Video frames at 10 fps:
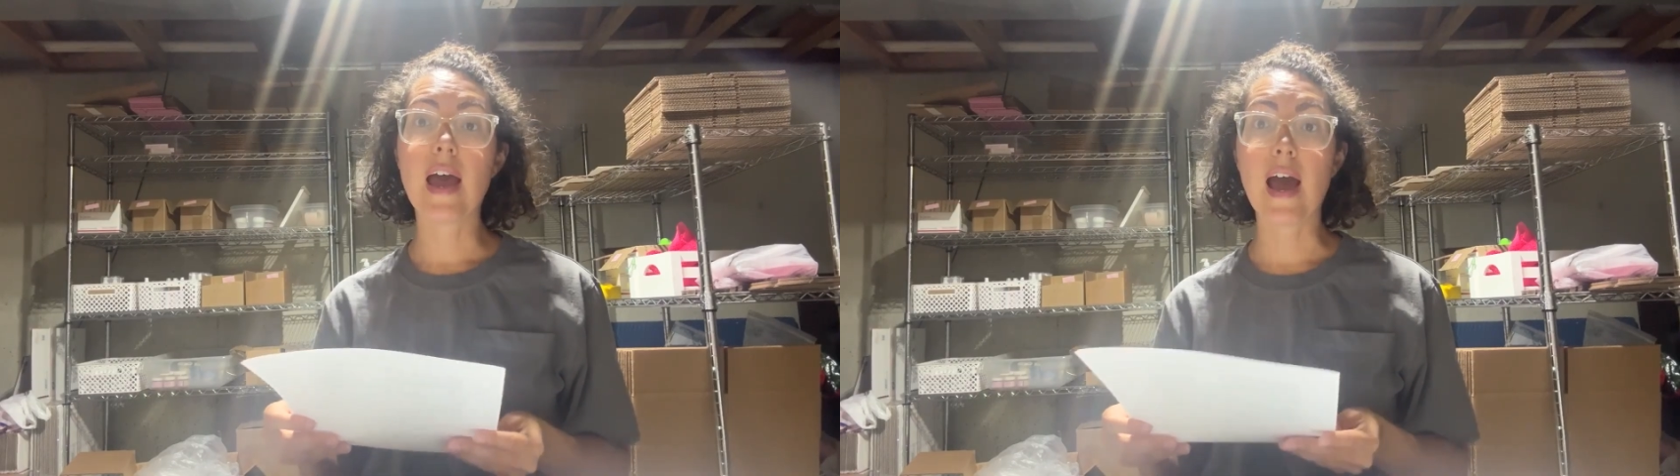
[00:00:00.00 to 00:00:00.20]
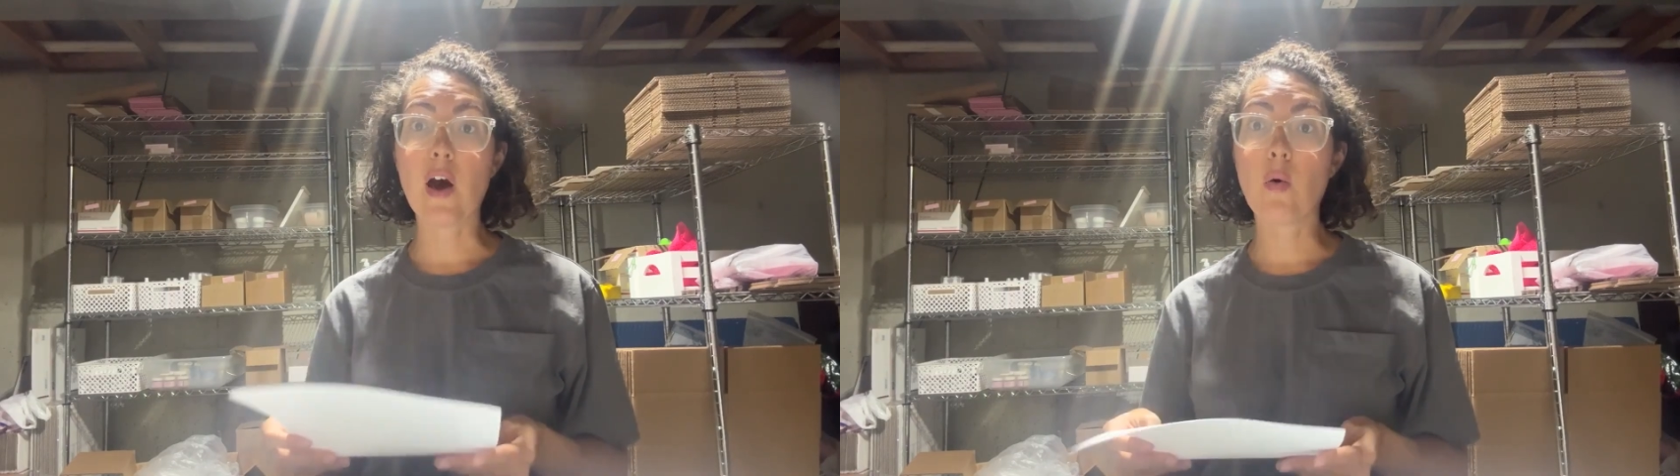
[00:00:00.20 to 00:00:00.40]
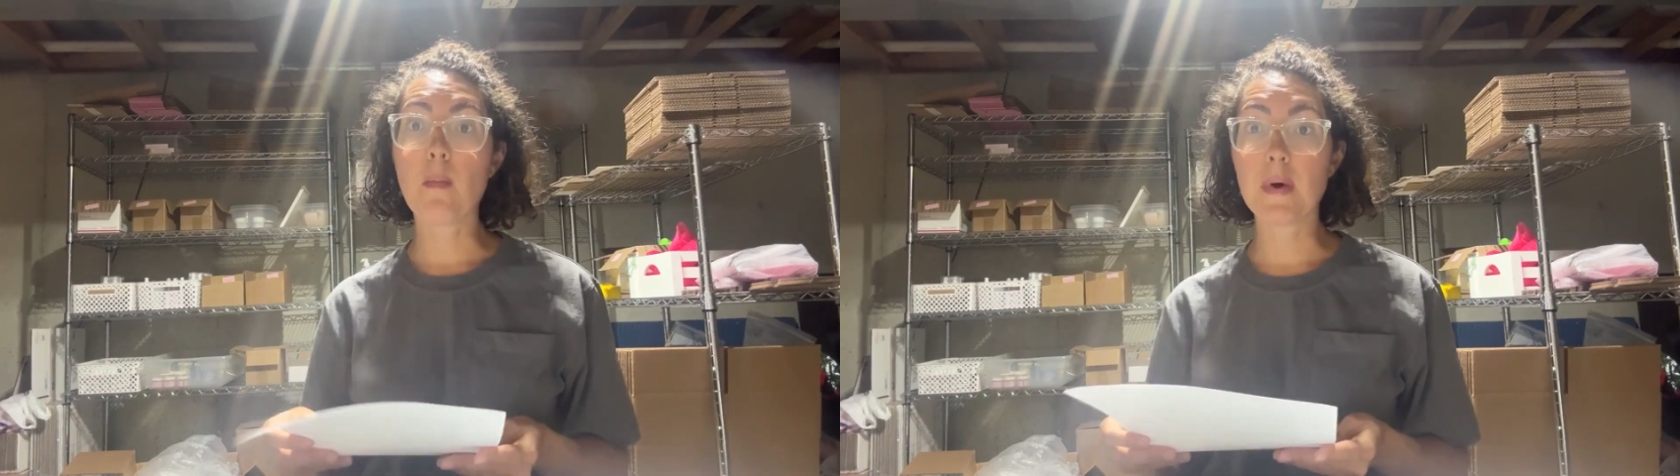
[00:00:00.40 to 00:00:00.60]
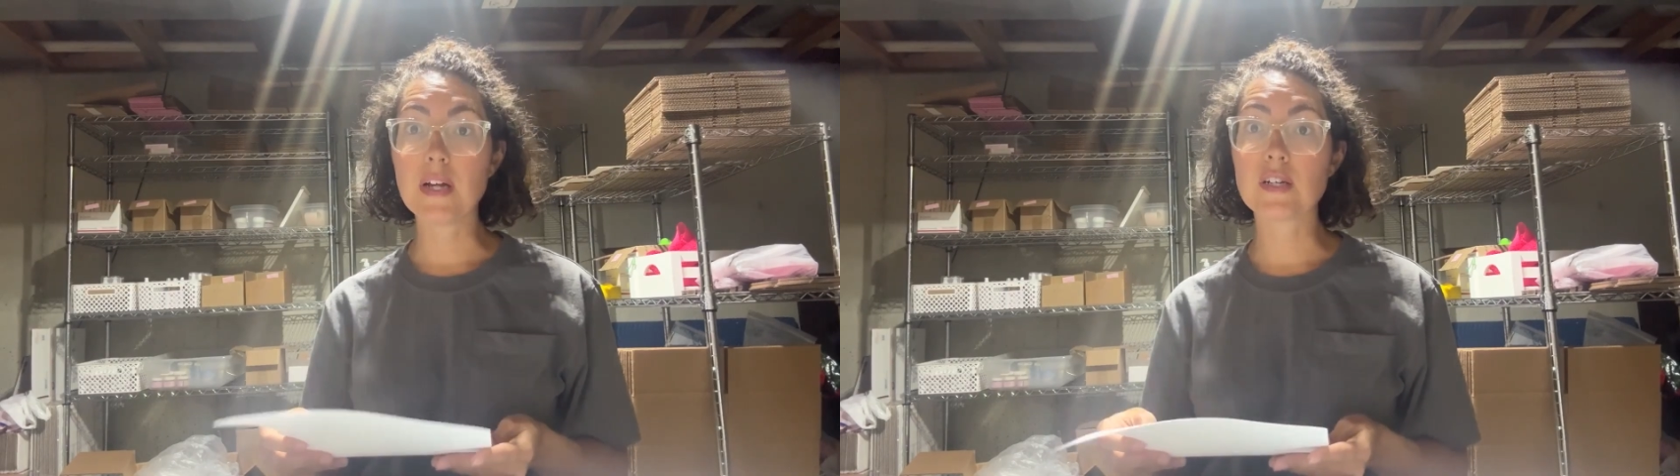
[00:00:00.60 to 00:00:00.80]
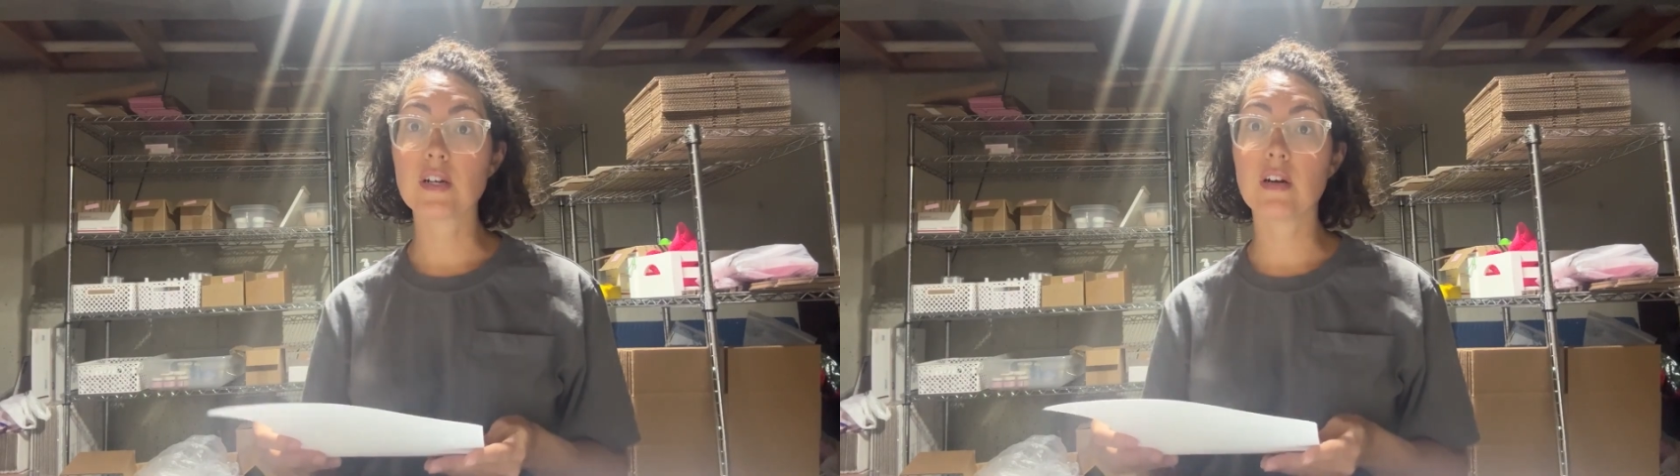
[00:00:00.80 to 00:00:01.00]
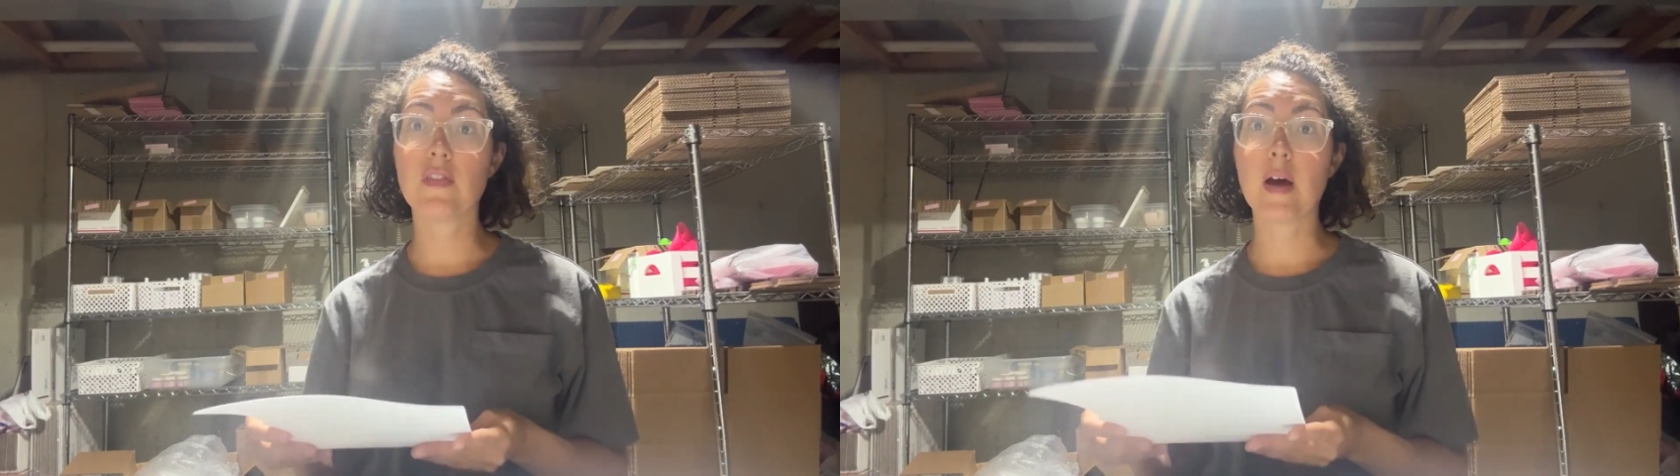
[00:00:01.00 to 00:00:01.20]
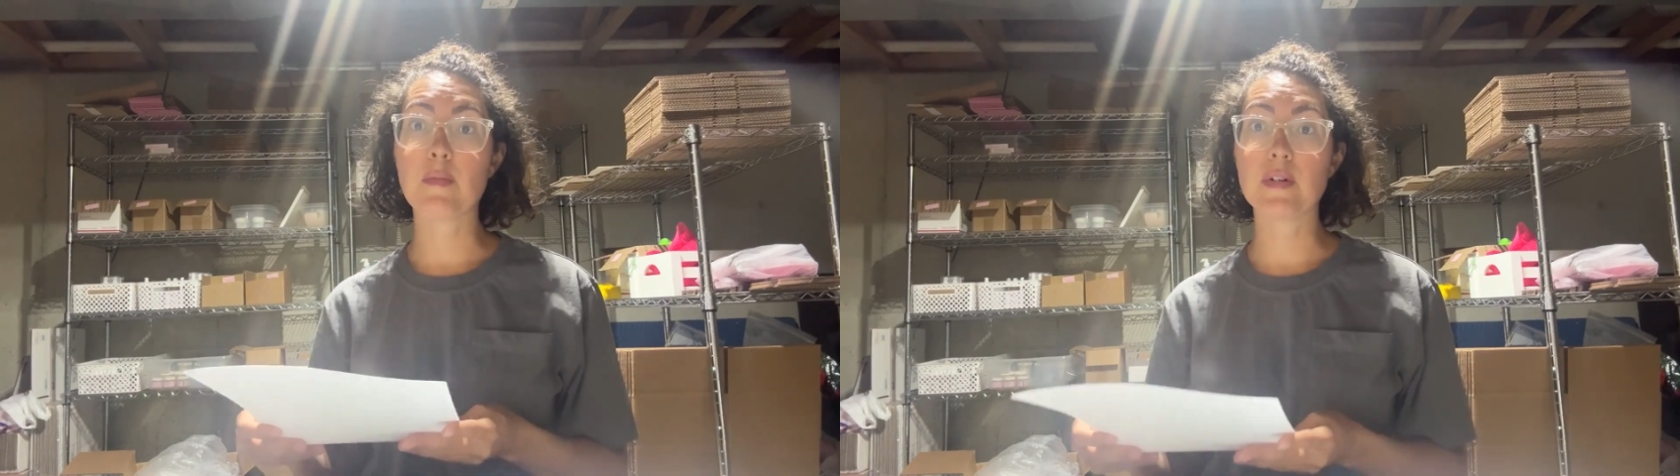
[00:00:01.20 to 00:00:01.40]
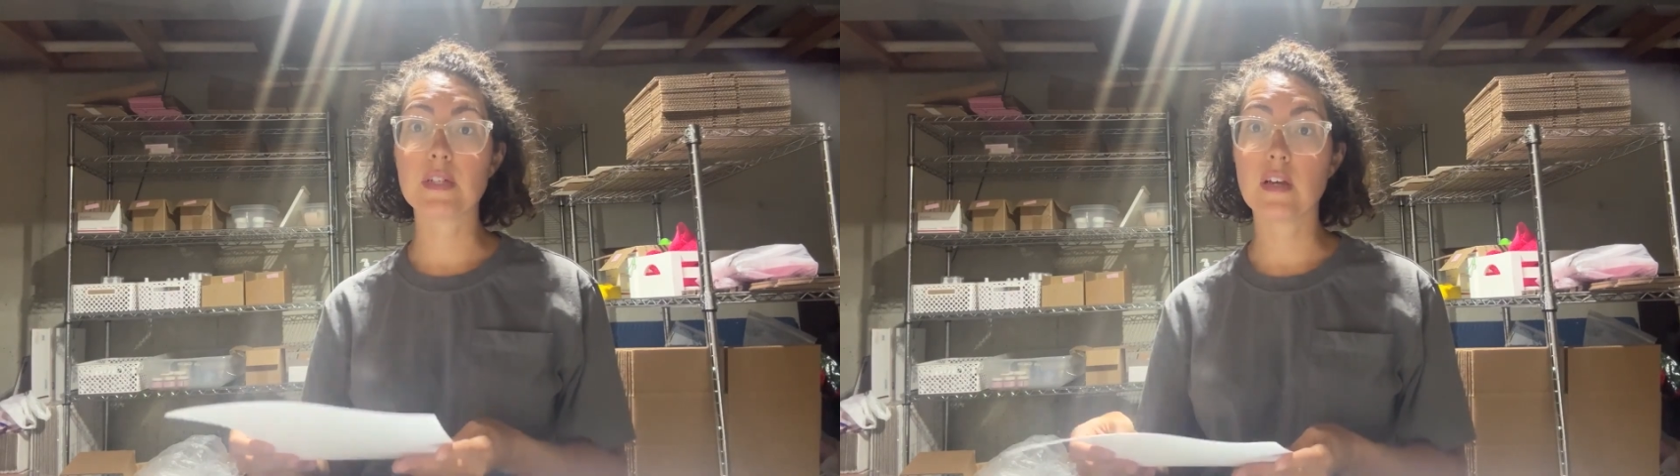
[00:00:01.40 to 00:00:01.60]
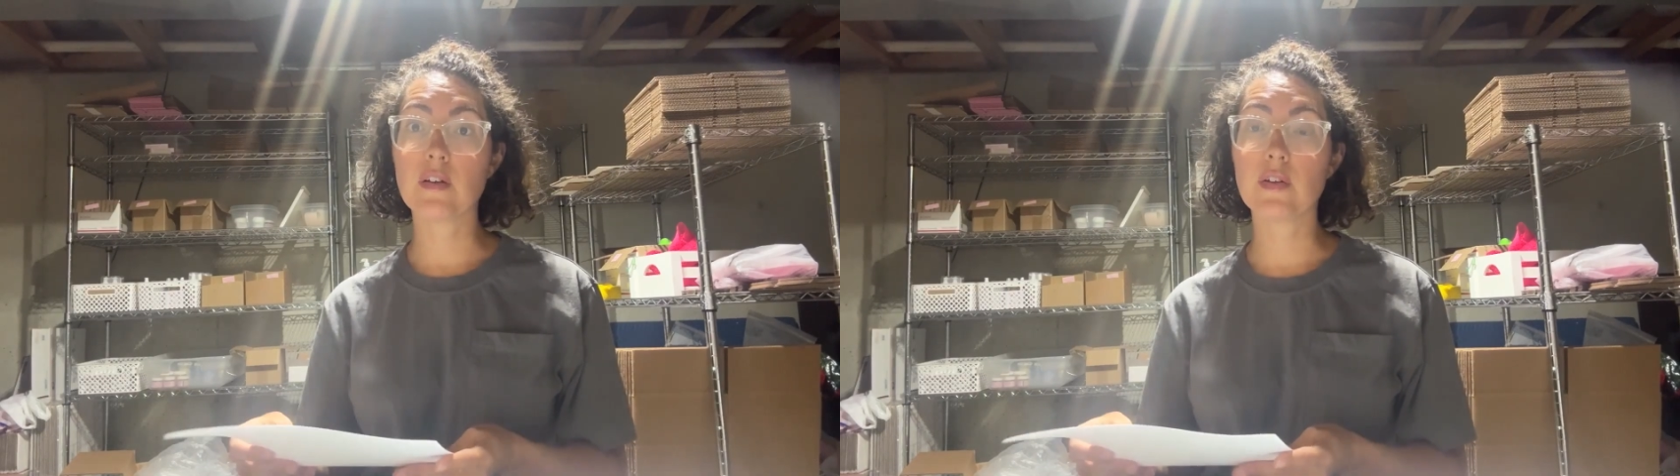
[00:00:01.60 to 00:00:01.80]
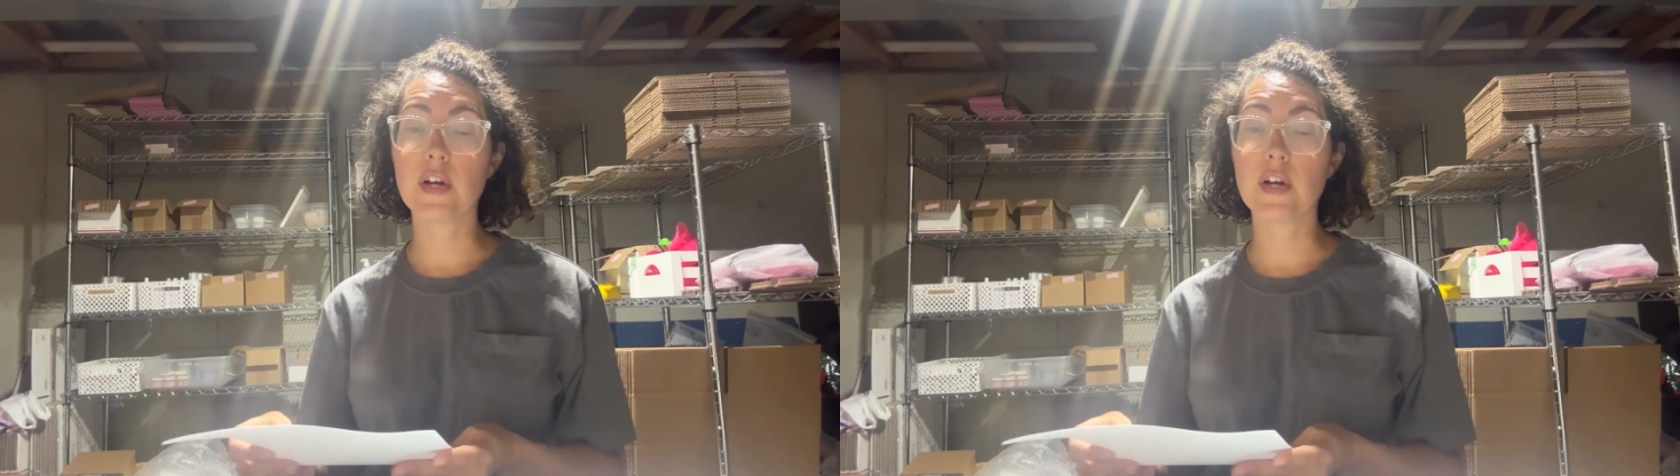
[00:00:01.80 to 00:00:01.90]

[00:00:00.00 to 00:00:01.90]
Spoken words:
How much of that particular